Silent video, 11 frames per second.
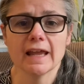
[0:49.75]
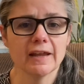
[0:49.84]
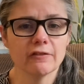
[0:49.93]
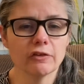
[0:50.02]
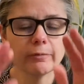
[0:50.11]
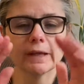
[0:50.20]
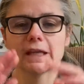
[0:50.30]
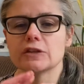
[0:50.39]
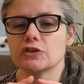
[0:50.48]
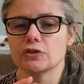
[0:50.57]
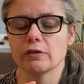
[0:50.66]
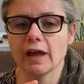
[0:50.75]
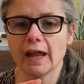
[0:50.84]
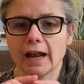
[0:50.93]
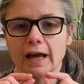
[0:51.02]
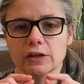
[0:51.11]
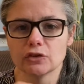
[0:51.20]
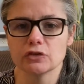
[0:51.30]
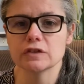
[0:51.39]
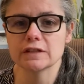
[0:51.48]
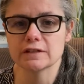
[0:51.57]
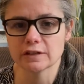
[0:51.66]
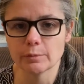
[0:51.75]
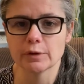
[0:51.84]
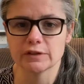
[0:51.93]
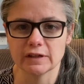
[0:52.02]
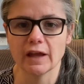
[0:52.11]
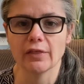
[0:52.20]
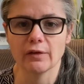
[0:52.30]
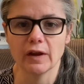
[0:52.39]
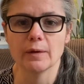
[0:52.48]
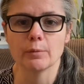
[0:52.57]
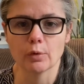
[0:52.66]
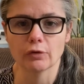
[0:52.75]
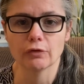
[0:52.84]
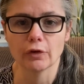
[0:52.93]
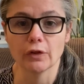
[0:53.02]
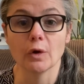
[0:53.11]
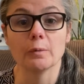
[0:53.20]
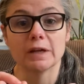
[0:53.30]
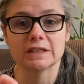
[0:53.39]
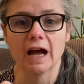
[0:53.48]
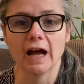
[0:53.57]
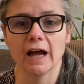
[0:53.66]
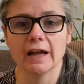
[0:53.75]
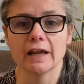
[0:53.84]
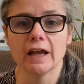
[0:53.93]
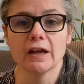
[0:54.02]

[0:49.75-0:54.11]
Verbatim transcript: Even if my kids do that, I usually still put together a portfolio because I